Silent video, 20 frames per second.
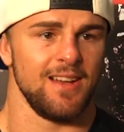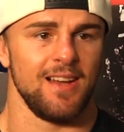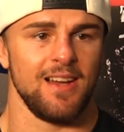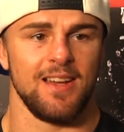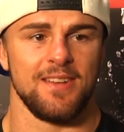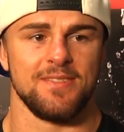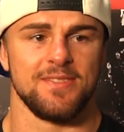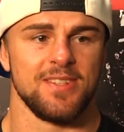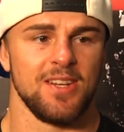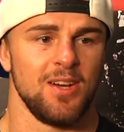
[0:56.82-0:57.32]

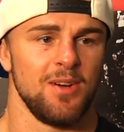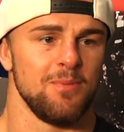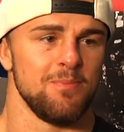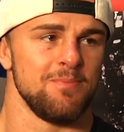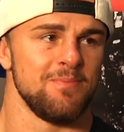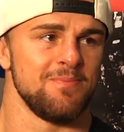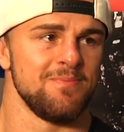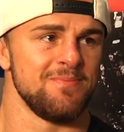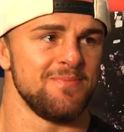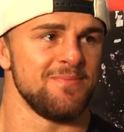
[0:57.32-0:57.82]
I'd tell
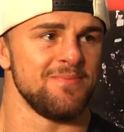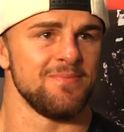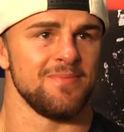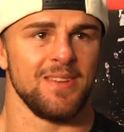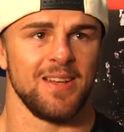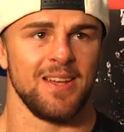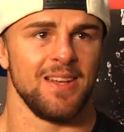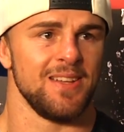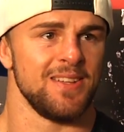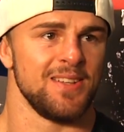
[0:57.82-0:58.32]
him,
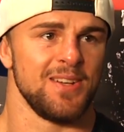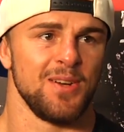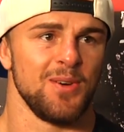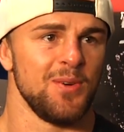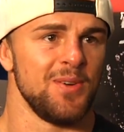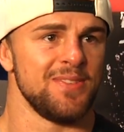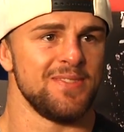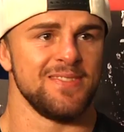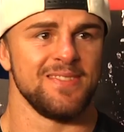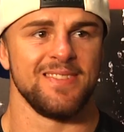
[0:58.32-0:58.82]

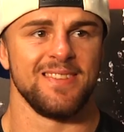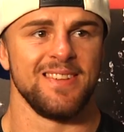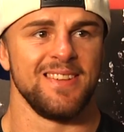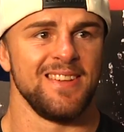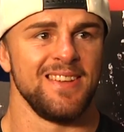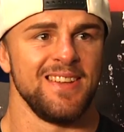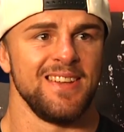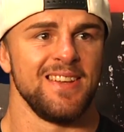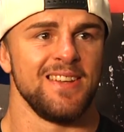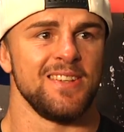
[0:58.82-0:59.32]

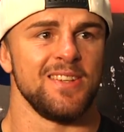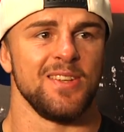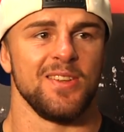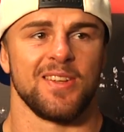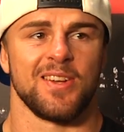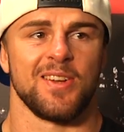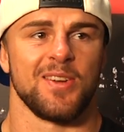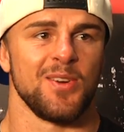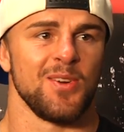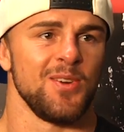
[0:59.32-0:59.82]
he'd
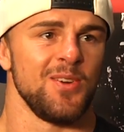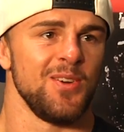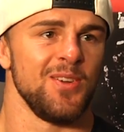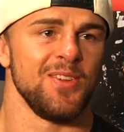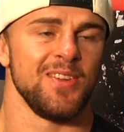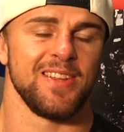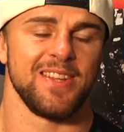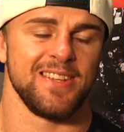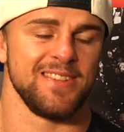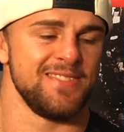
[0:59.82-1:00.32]
like,
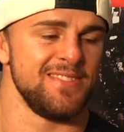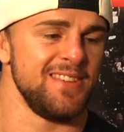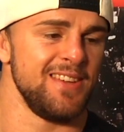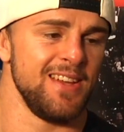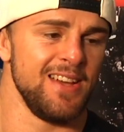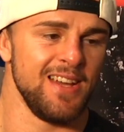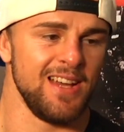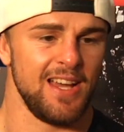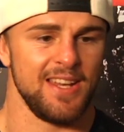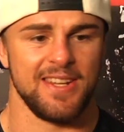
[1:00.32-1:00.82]
girl.
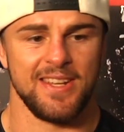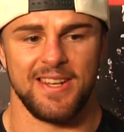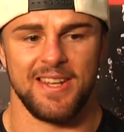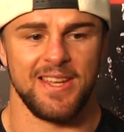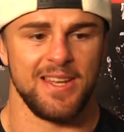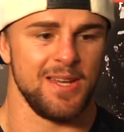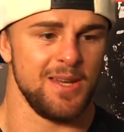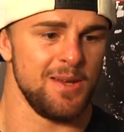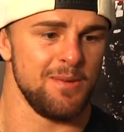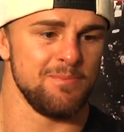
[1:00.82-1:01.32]
I'd hit
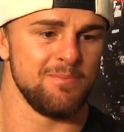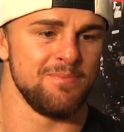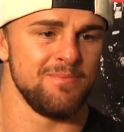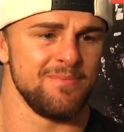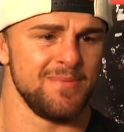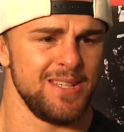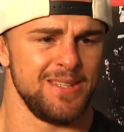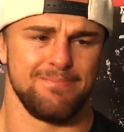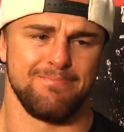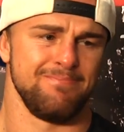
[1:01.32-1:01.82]
him.
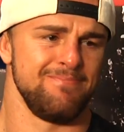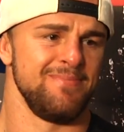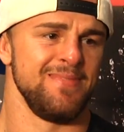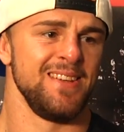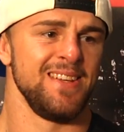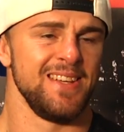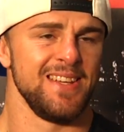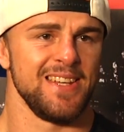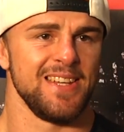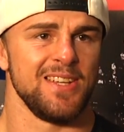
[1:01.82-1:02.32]
He'd,
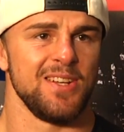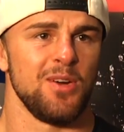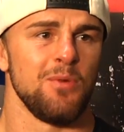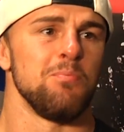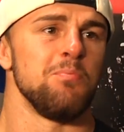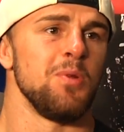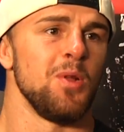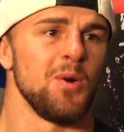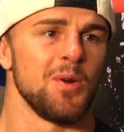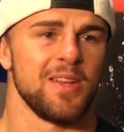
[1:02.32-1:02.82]

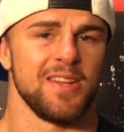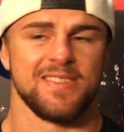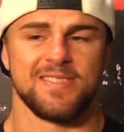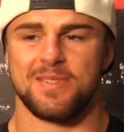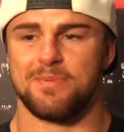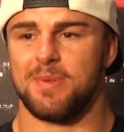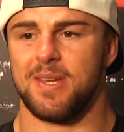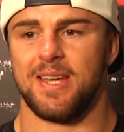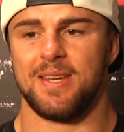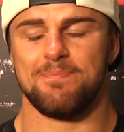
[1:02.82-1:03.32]
blow a kiss
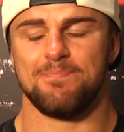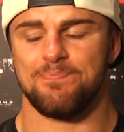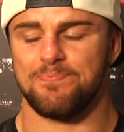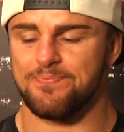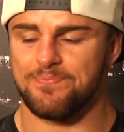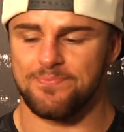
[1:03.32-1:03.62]
to me.